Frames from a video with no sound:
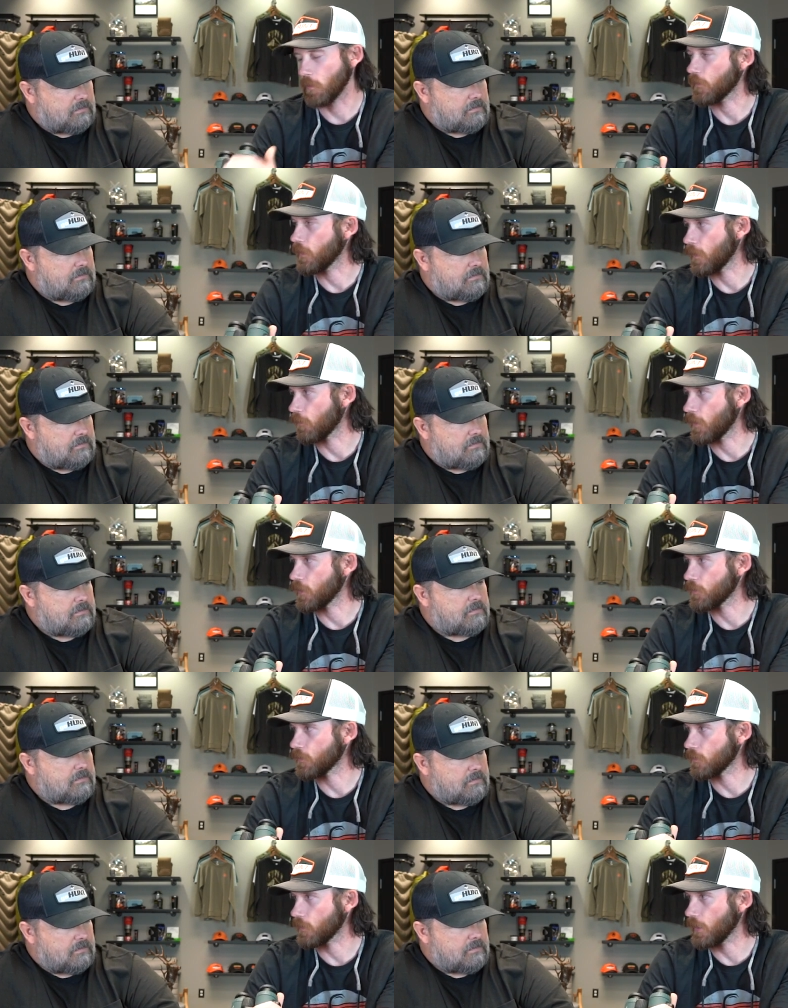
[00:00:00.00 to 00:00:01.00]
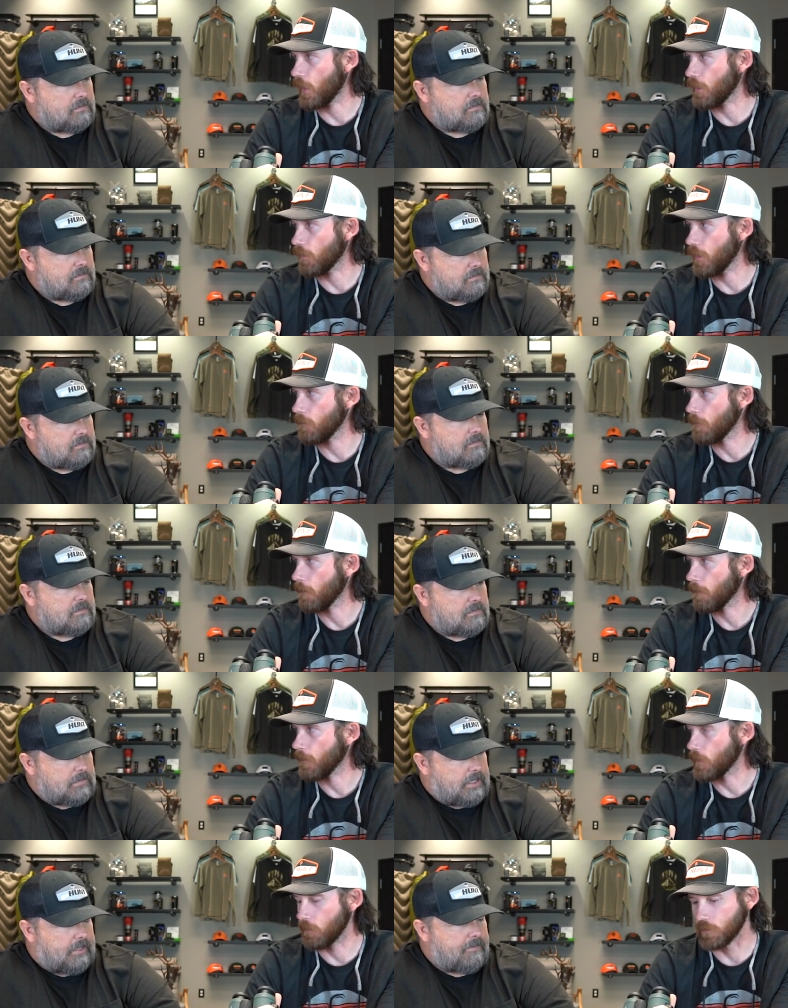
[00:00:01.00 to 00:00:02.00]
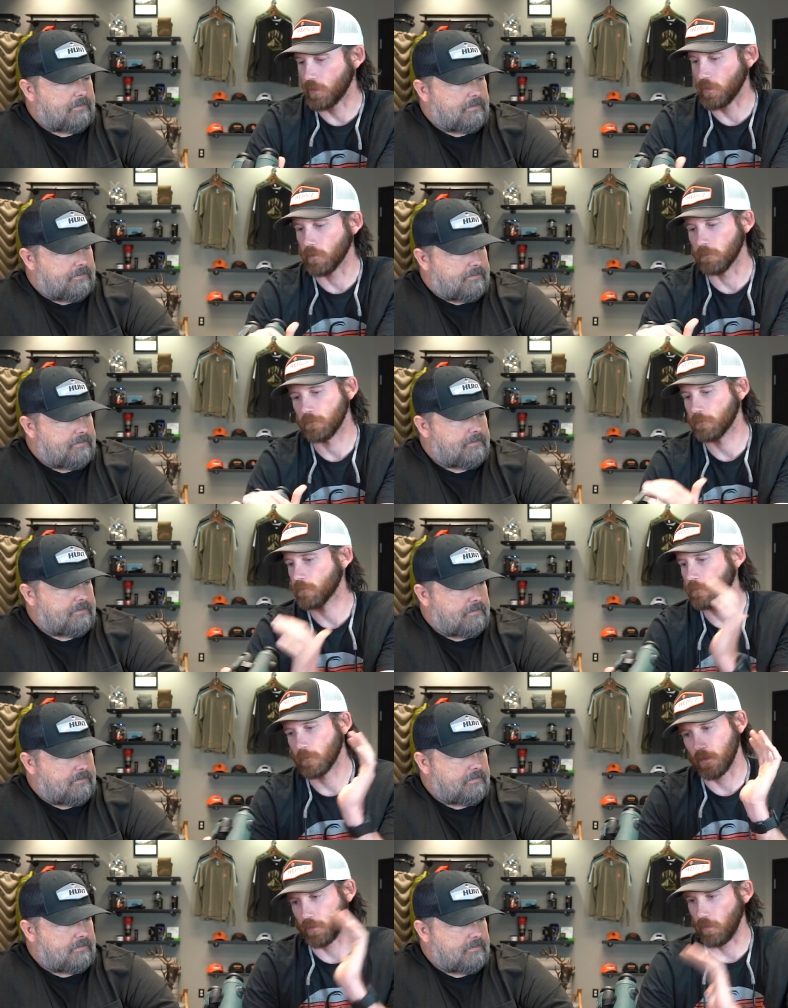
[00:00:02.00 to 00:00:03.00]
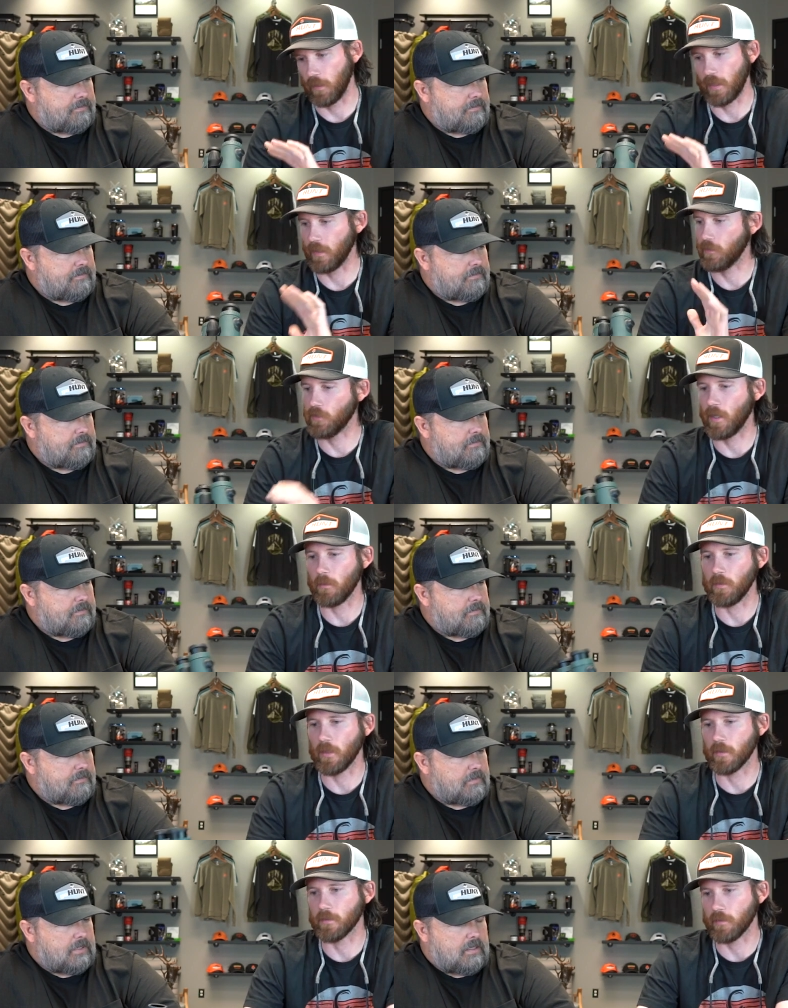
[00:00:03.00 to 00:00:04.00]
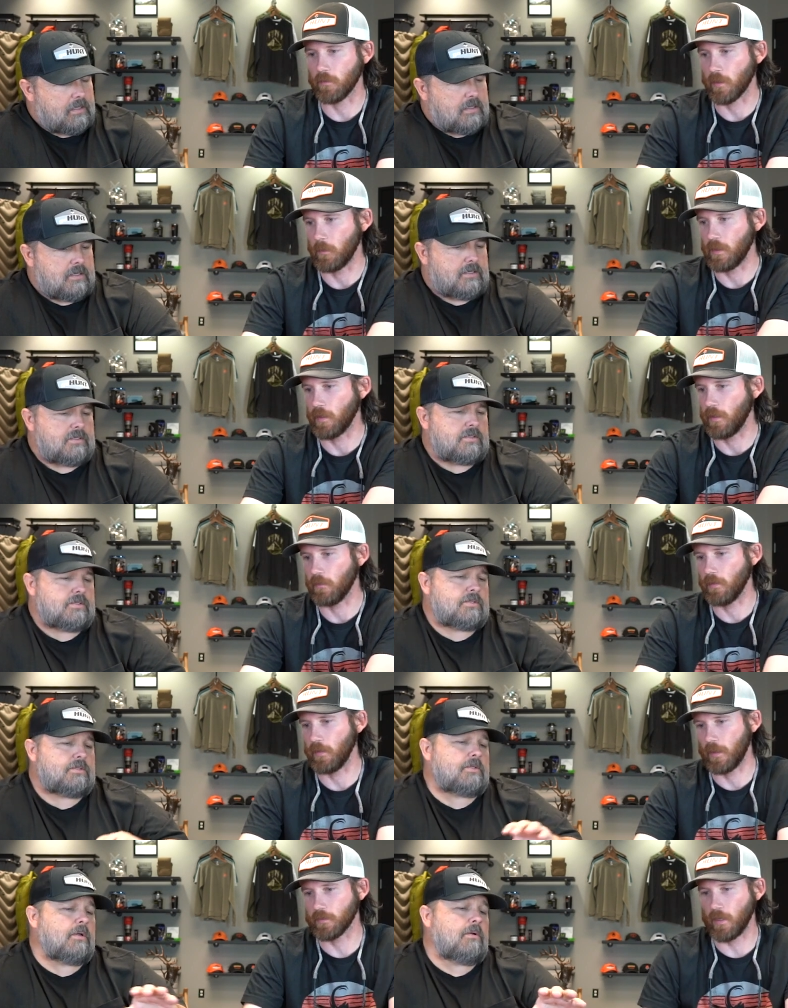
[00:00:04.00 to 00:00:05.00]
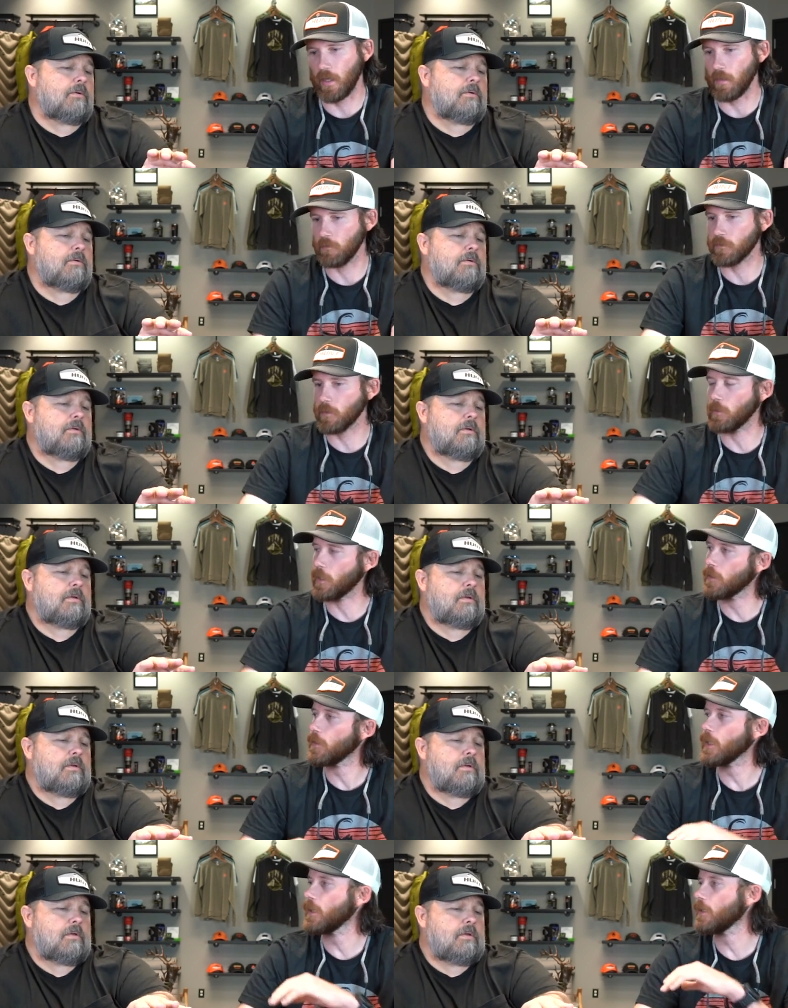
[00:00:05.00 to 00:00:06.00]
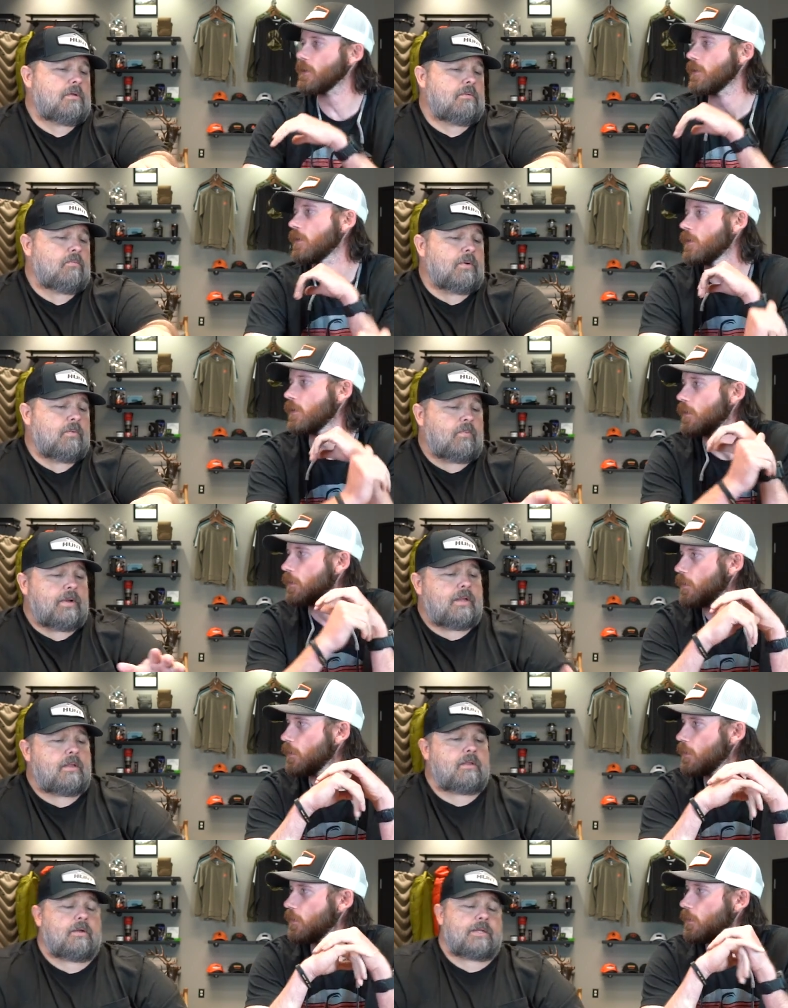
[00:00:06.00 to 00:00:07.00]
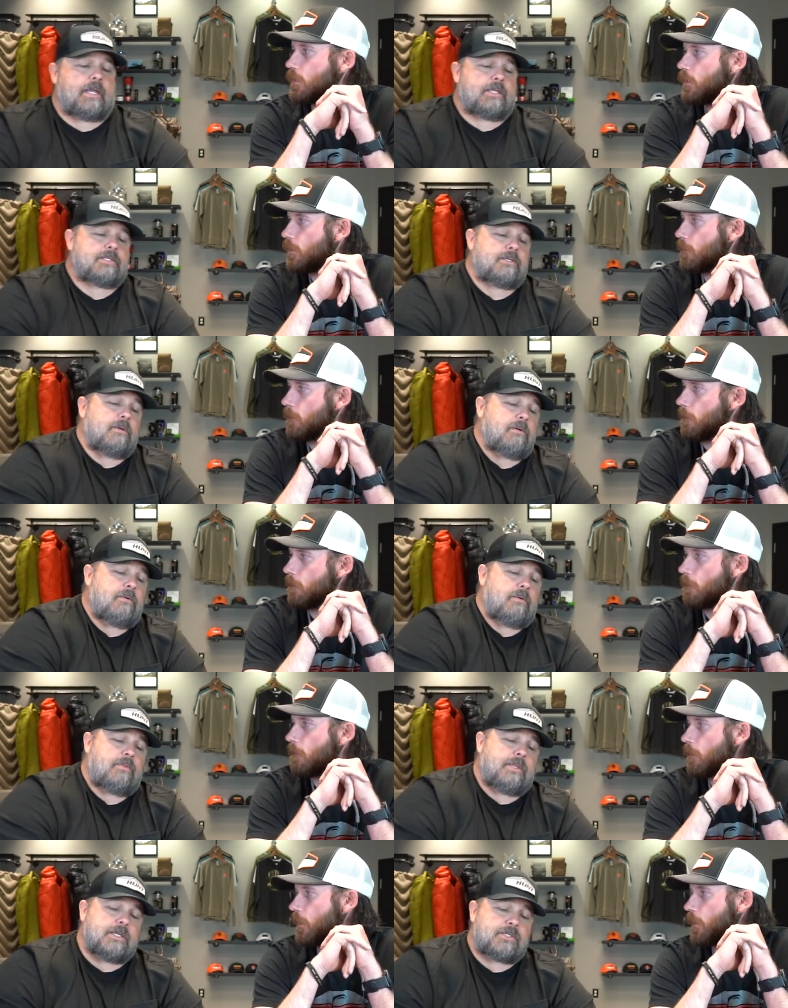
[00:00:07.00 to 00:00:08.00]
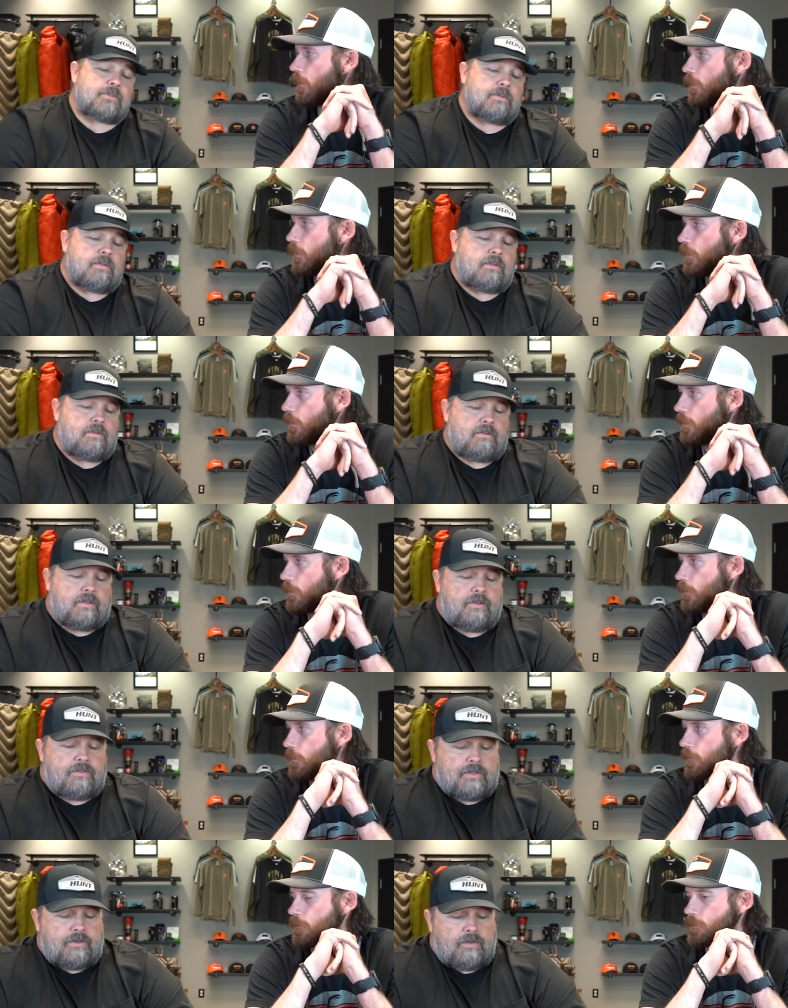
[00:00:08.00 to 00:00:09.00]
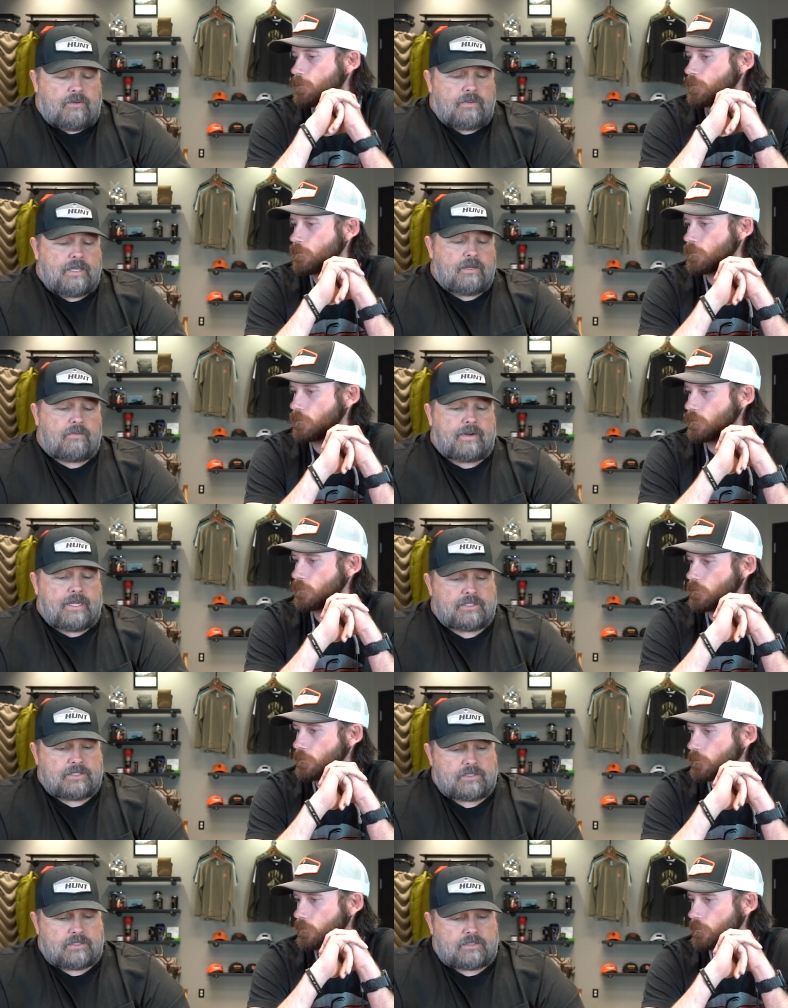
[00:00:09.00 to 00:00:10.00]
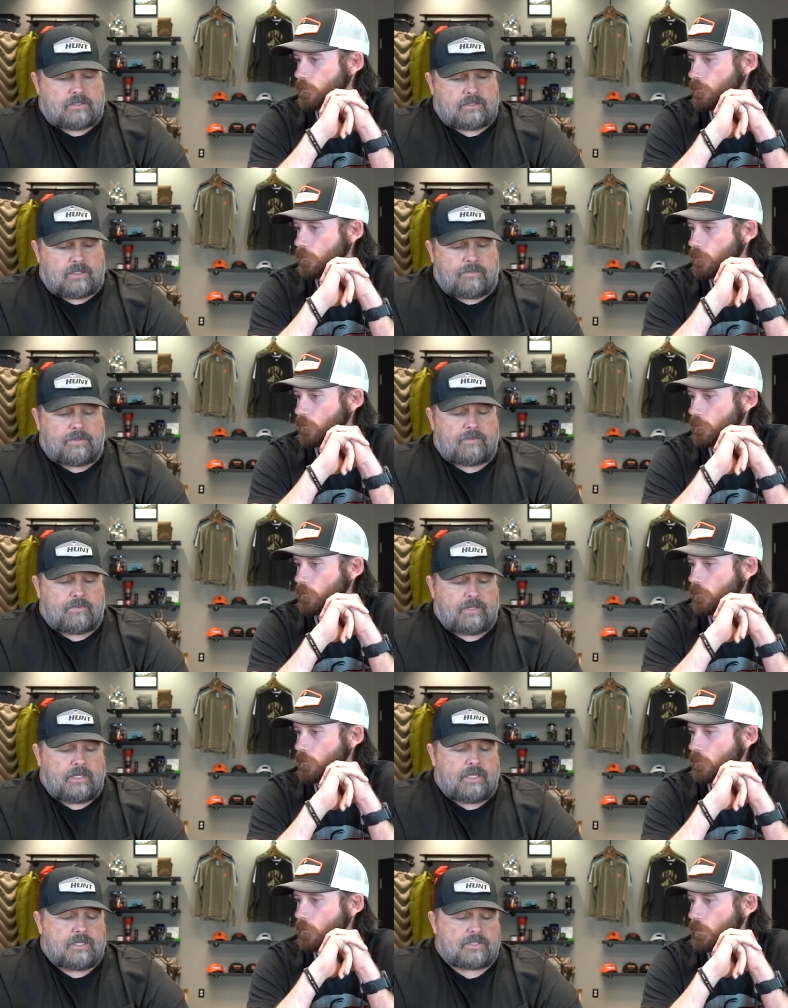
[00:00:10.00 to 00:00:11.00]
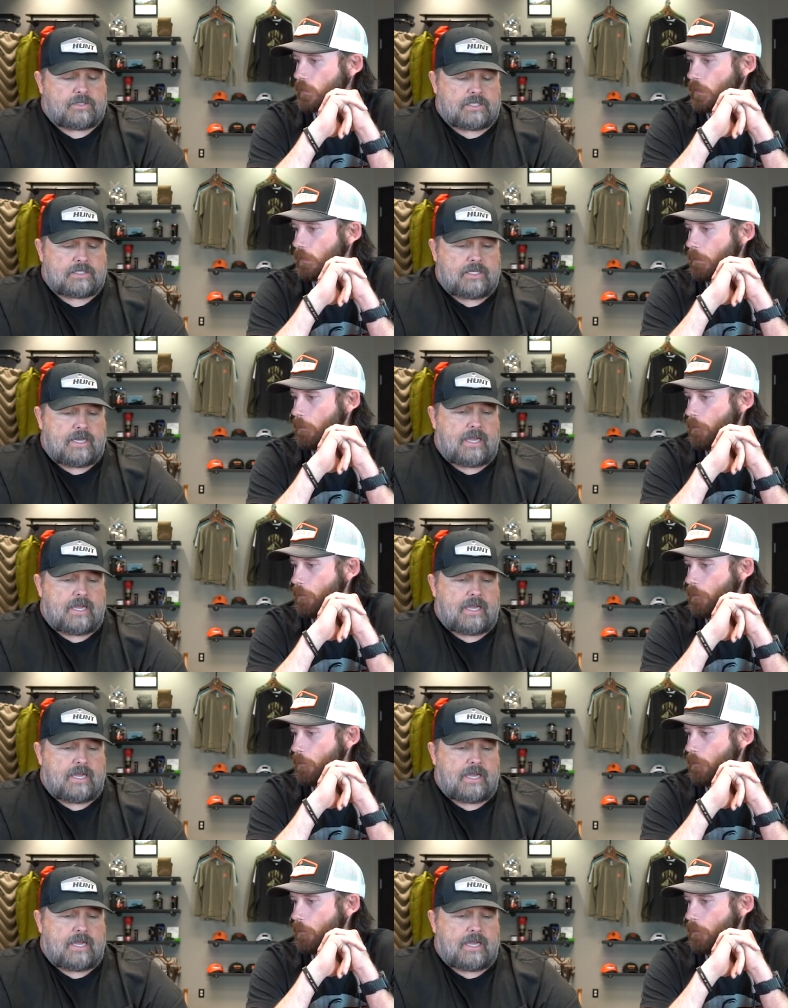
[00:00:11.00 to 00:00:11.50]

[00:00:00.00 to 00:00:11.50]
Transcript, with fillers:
Speaker 1: with the EL range TA, right? Yeah. Still still going to get the job done. Still going to be in so, that same similarity
Speaker 2: here. What one? Okay, so this the, the new EL ranges. Something really interesting